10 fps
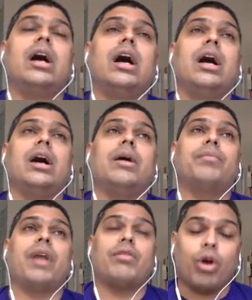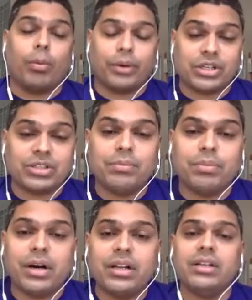uh, our operational
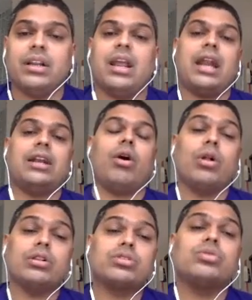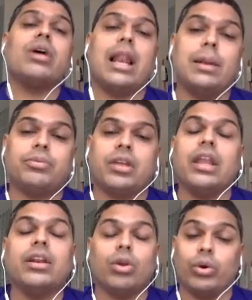burden and also helped
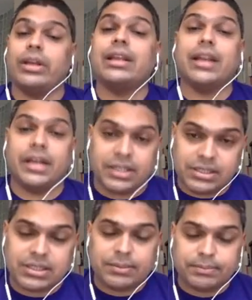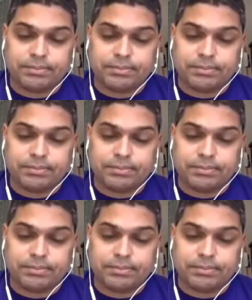in lowering latency